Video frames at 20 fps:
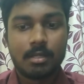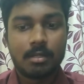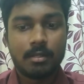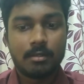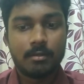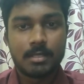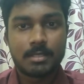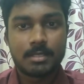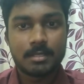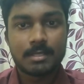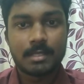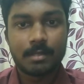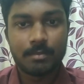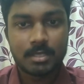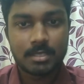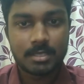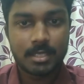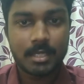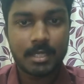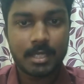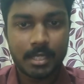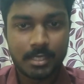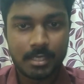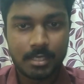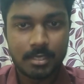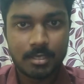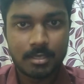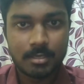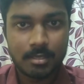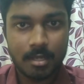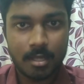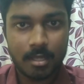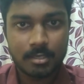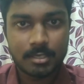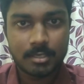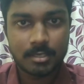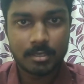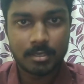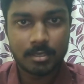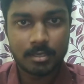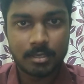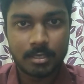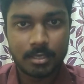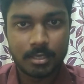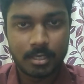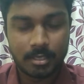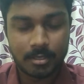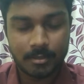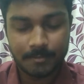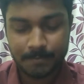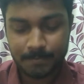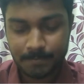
which is the mistake i did in last uh, year